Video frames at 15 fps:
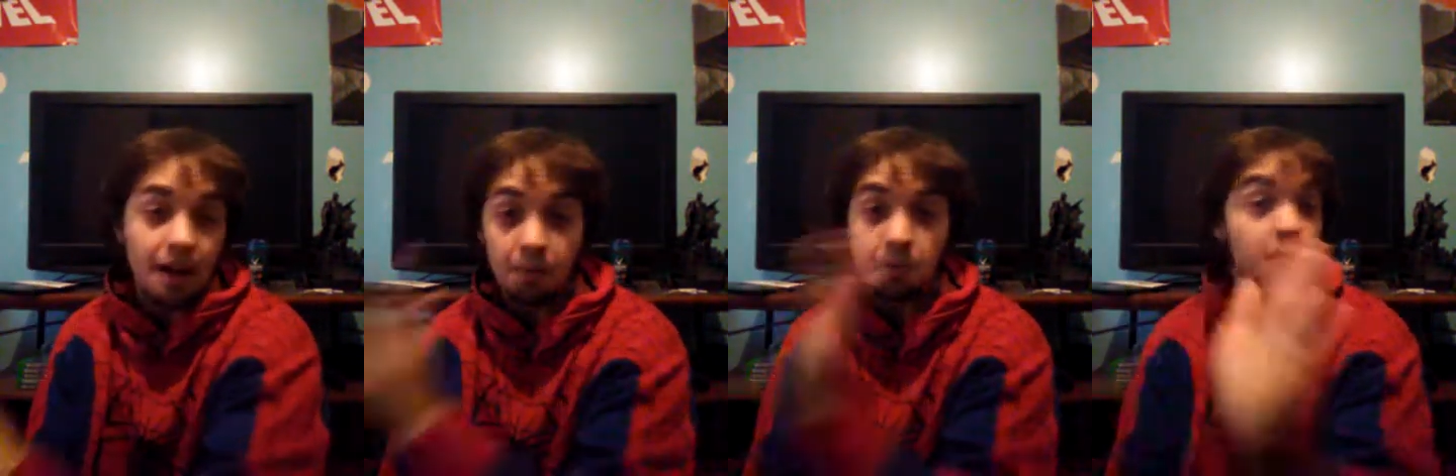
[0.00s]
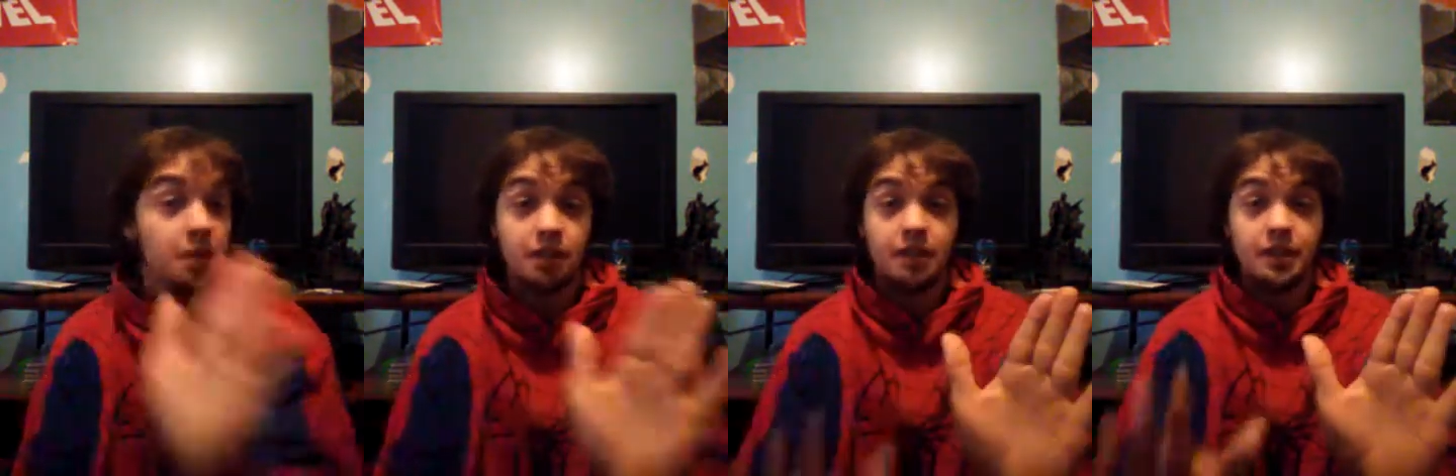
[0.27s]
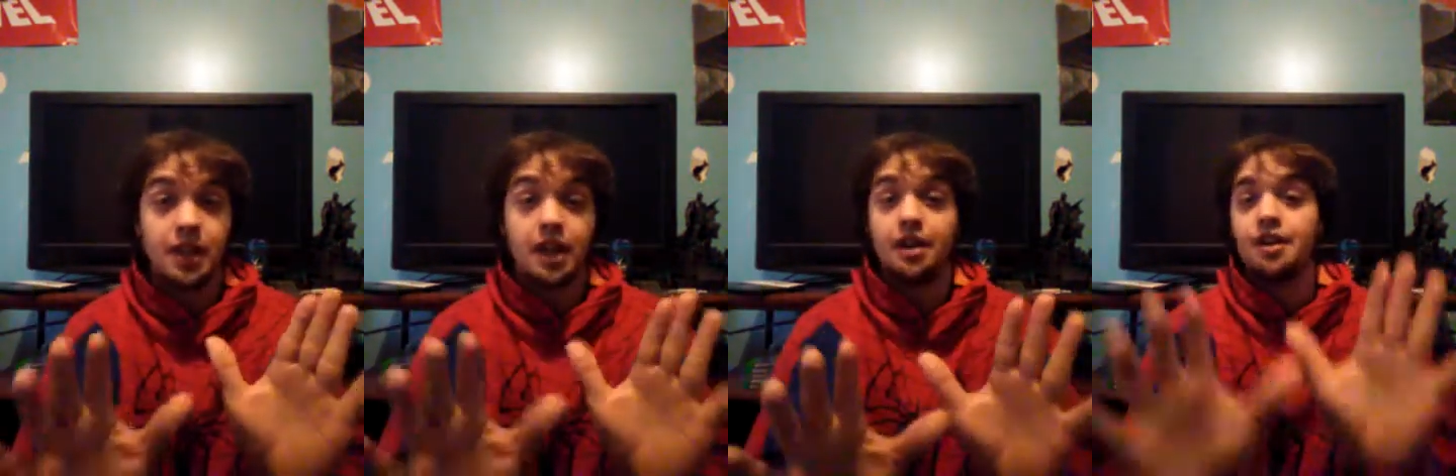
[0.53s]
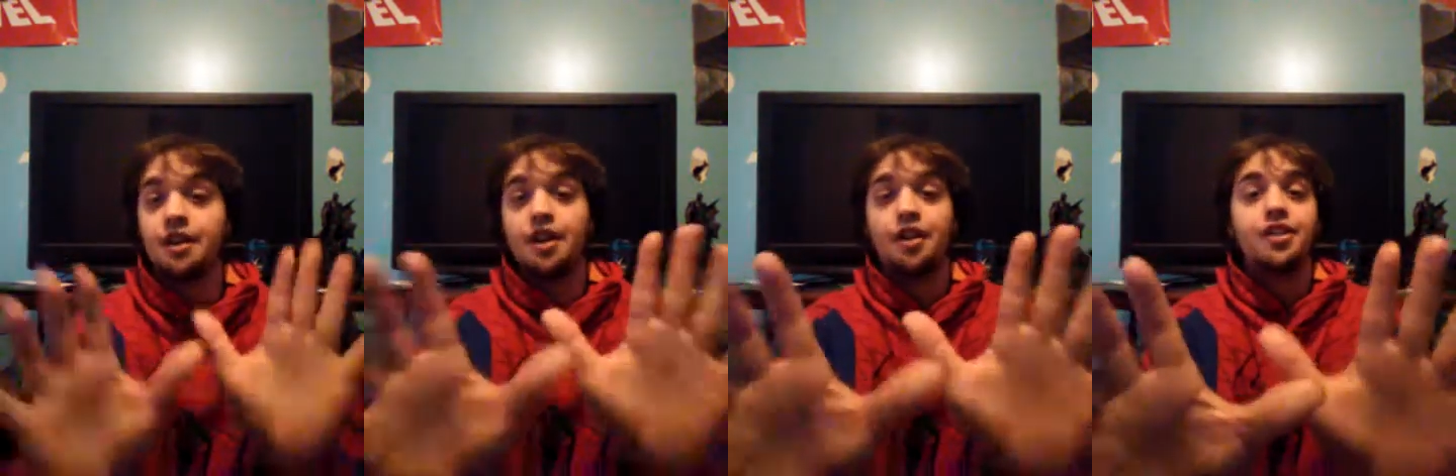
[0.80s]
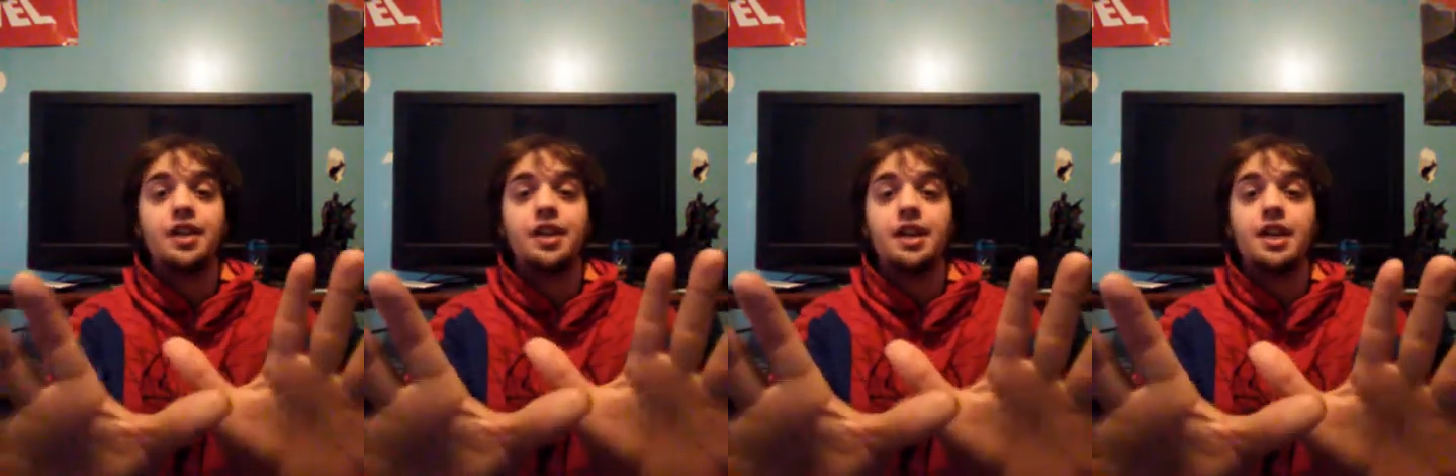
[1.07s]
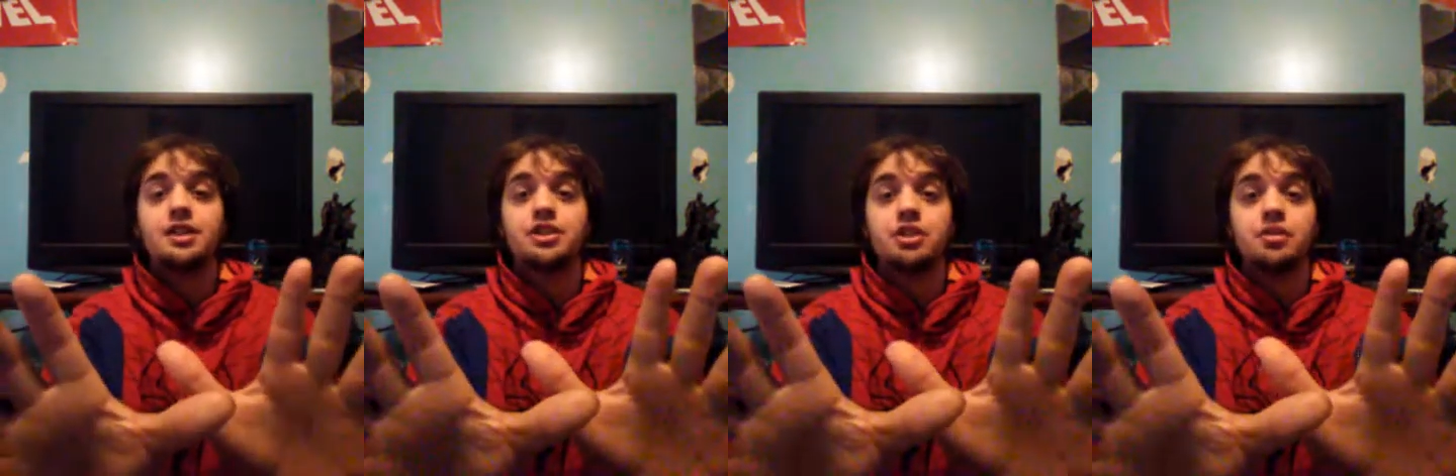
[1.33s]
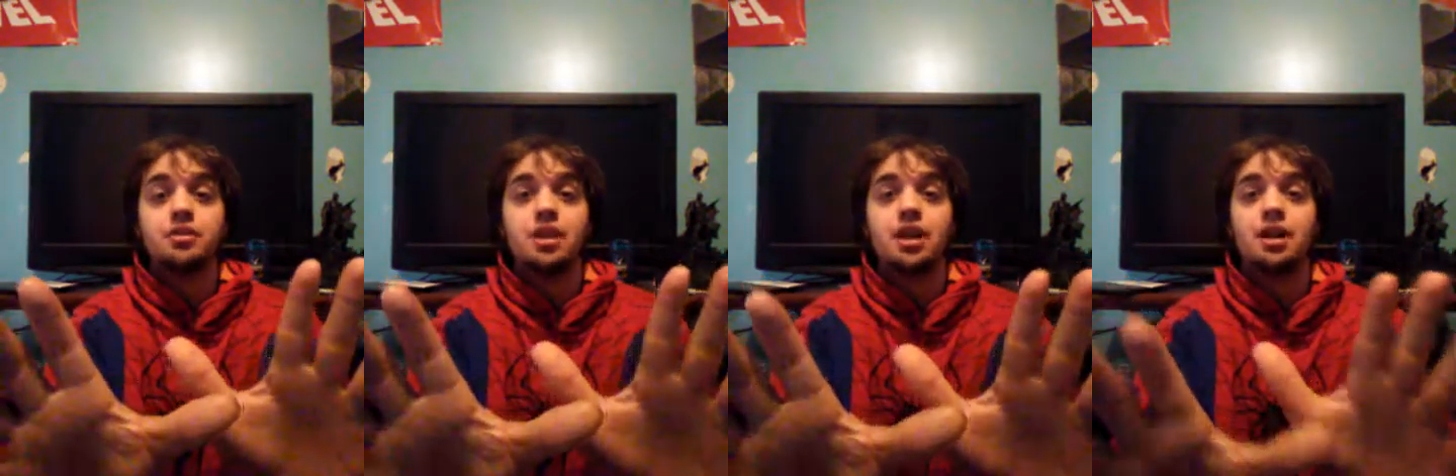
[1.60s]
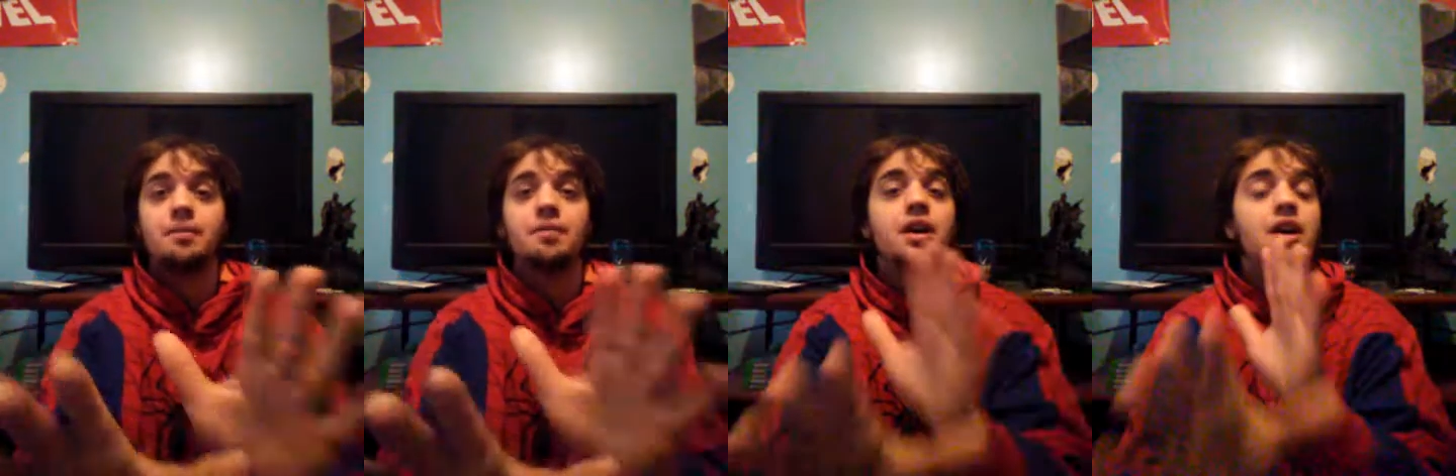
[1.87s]
I'm really not. Nothing against you,
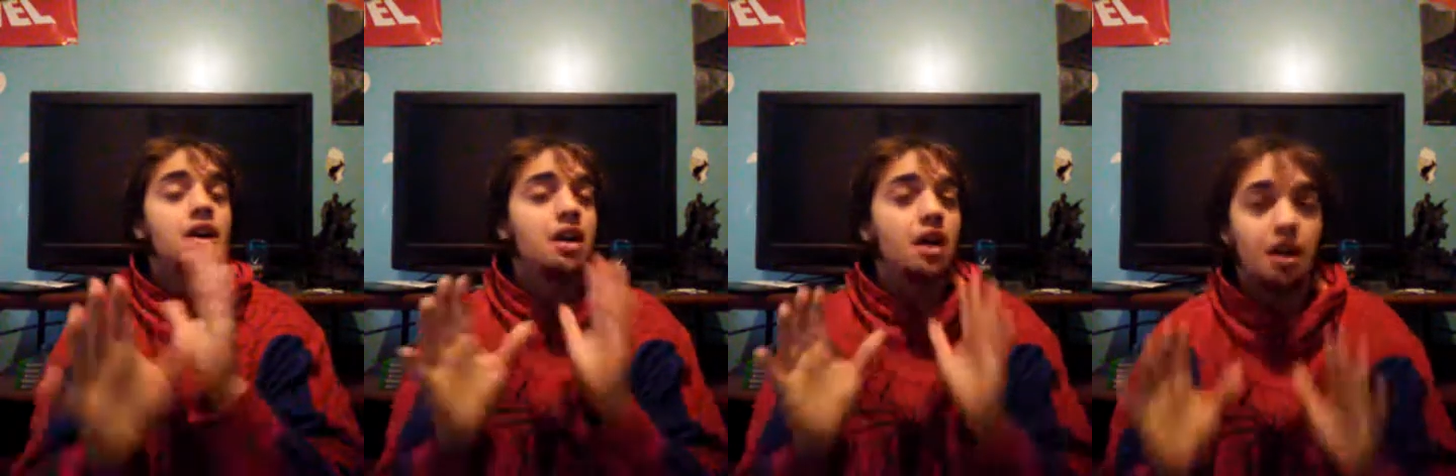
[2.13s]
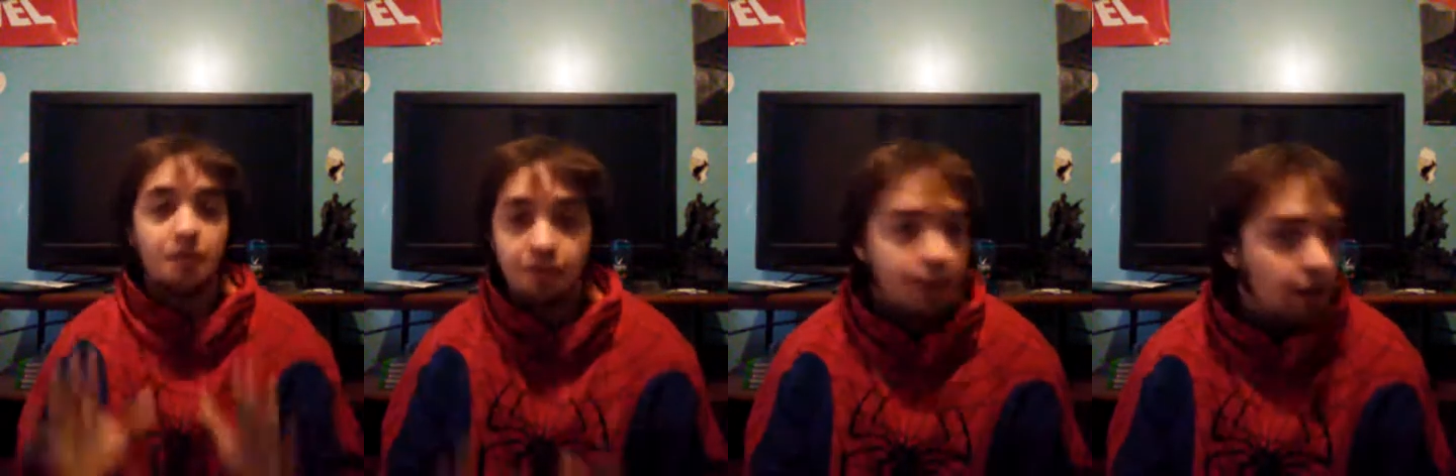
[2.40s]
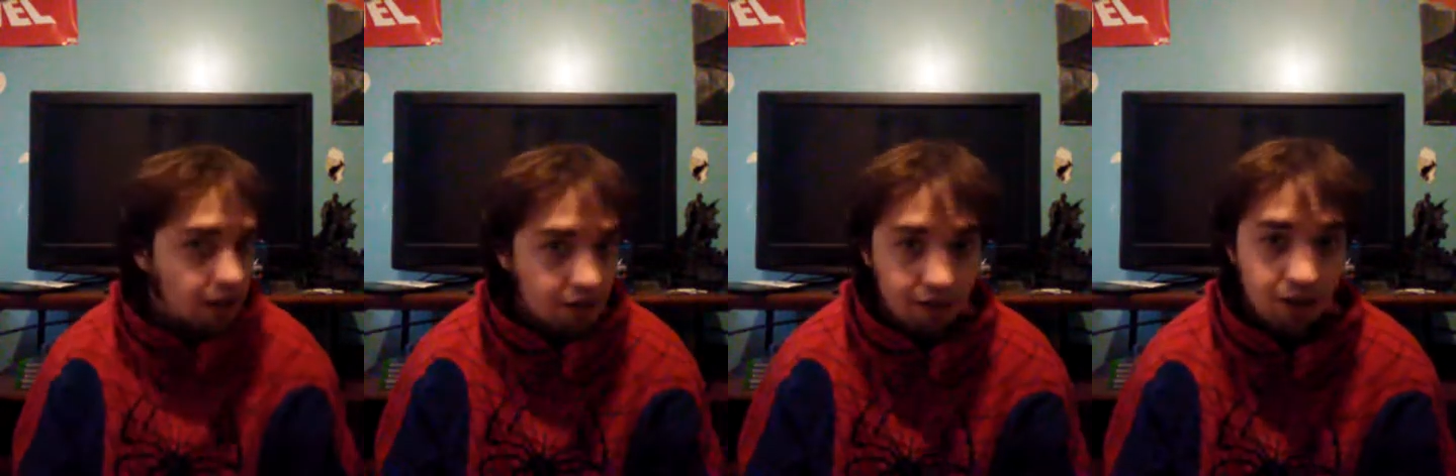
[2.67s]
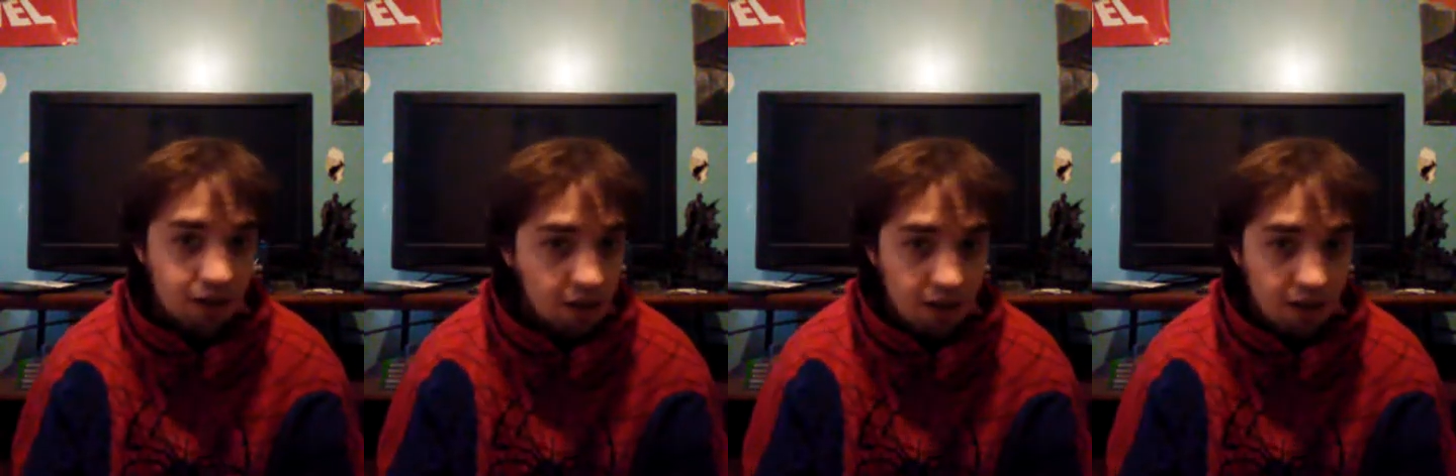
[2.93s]
Tom. I'm not.